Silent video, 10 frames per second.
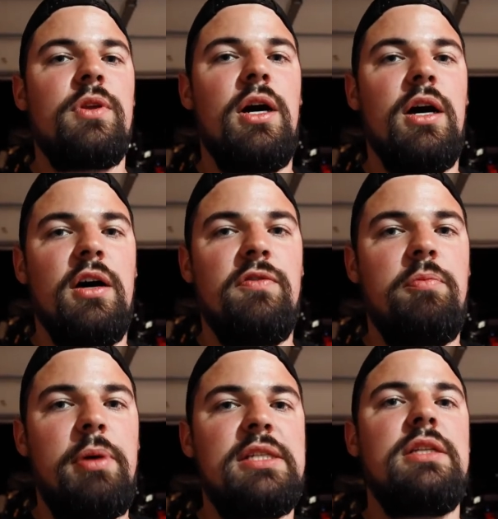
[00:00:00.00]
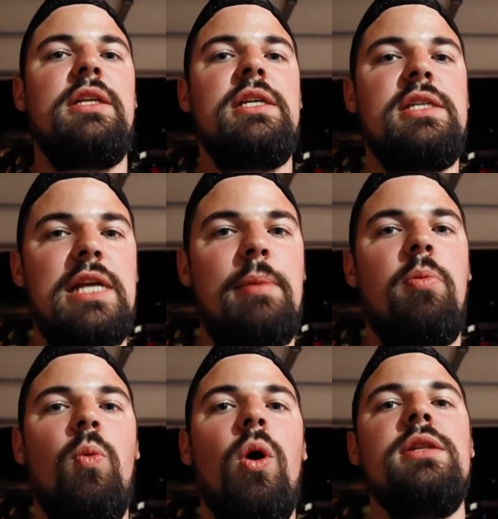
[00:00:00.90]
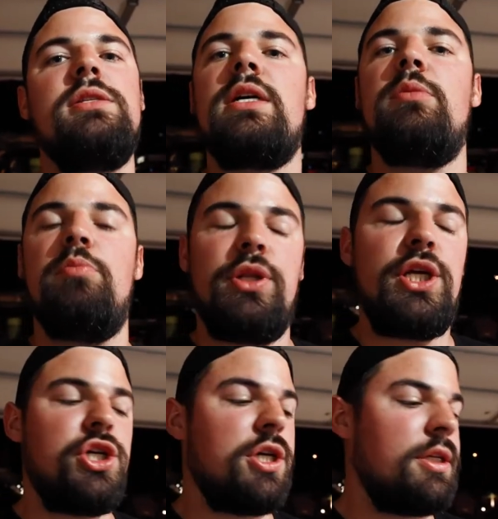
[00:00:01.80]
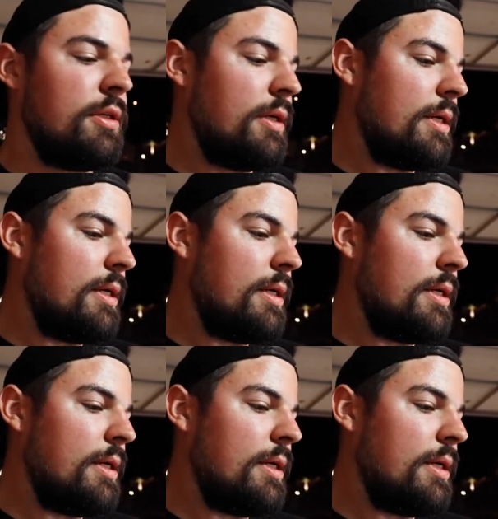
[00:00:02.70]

of basically step one to completion,